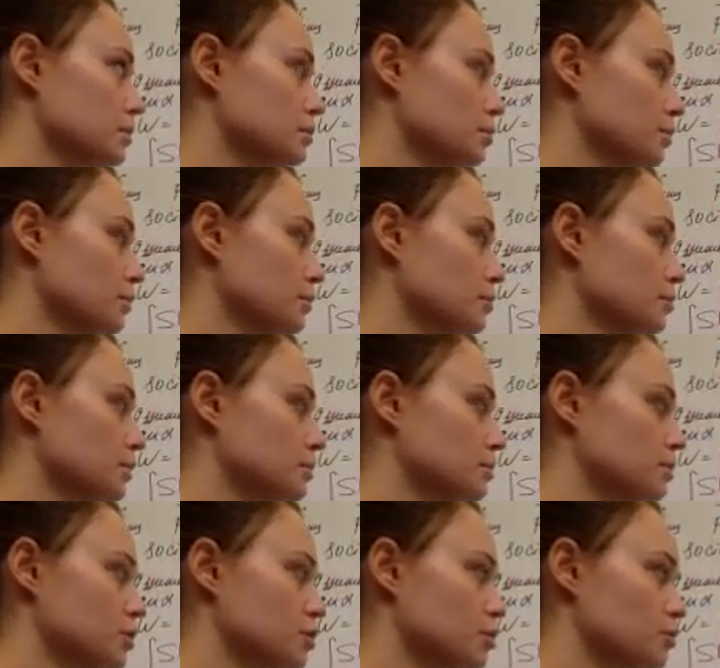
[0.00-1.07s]
profit
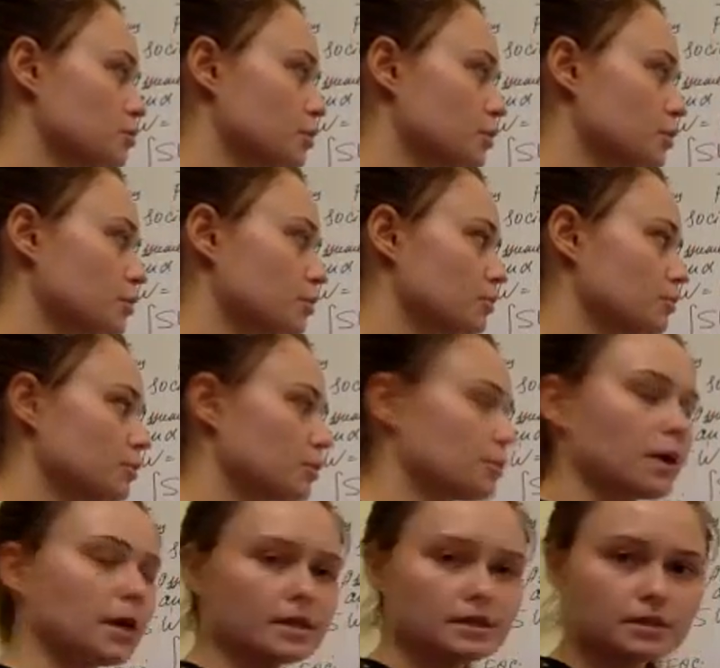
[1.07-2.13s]
maximization program of firm
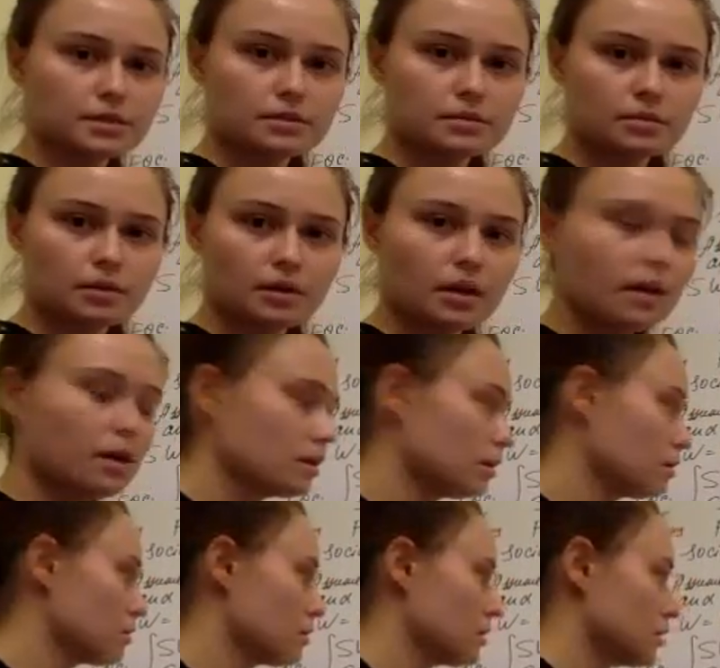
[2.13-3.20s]
S.
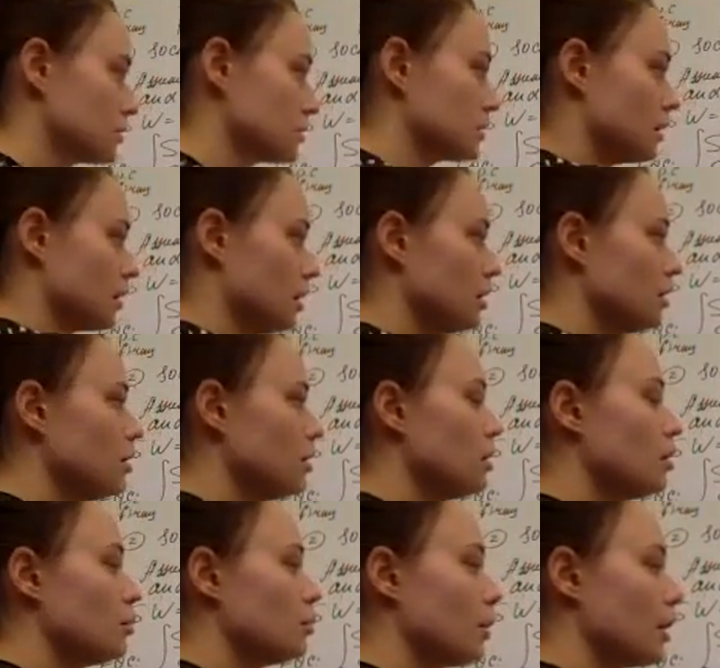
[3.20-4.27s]
These are
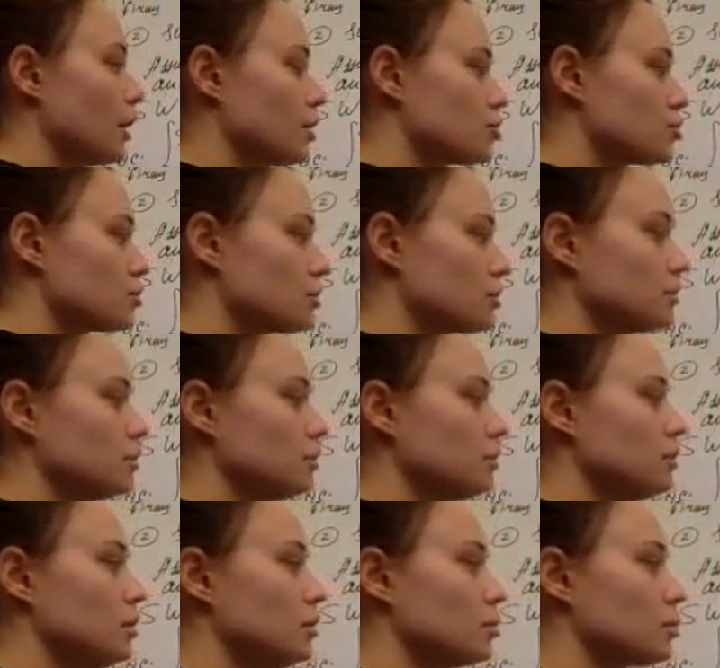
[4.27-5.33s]
marginal
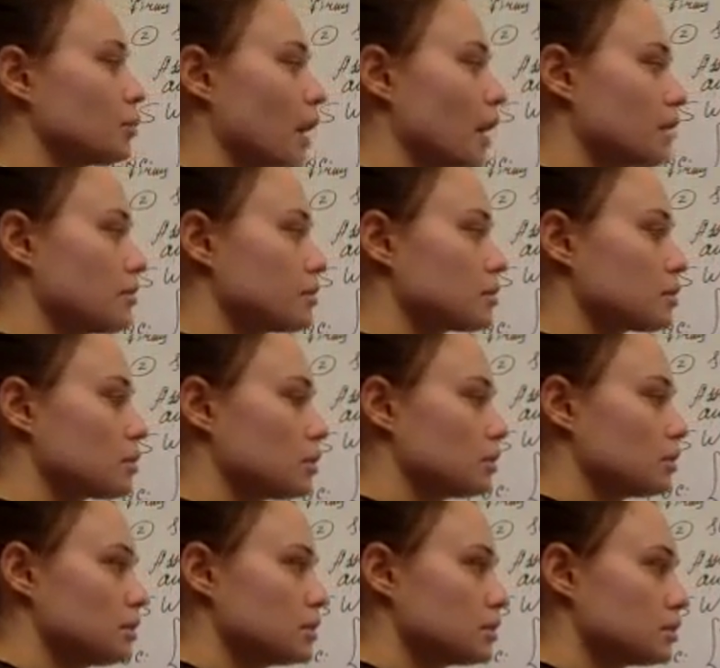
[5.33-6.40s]
private
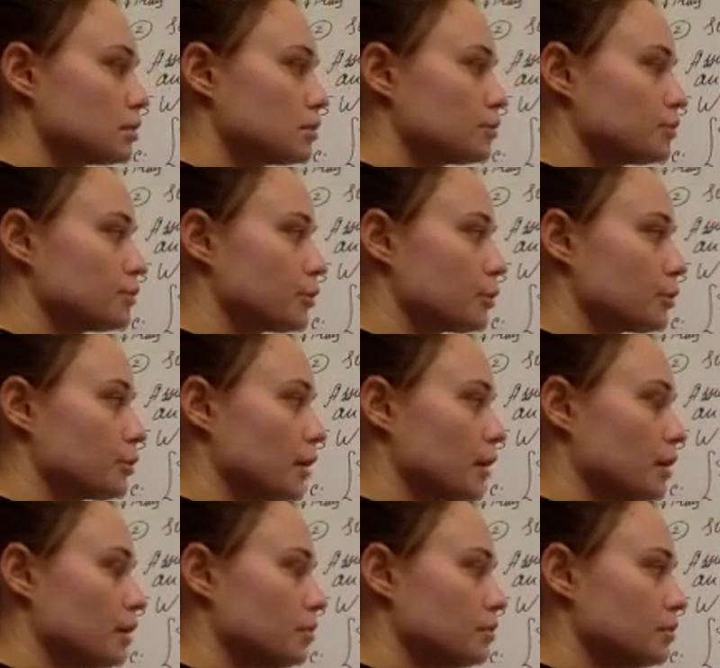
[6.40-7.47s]
costs of firm
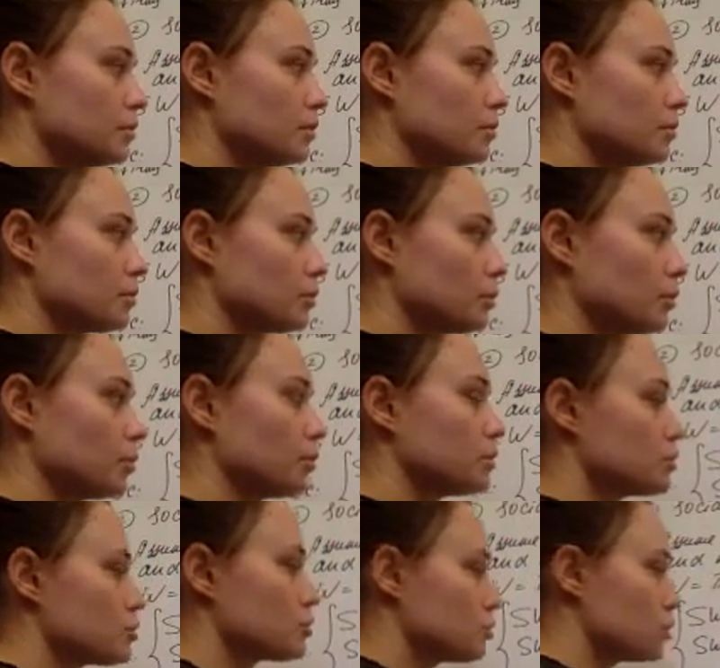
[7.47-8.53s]
F from
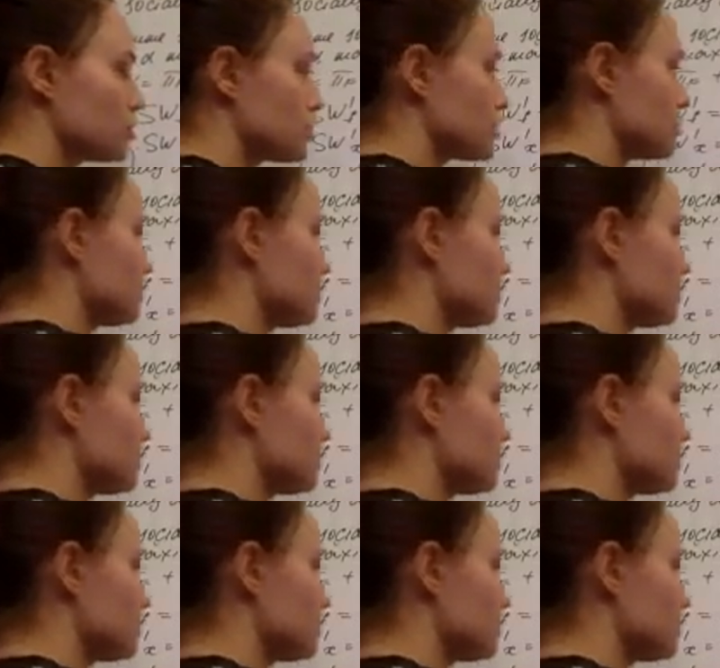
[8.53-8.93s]
usage water.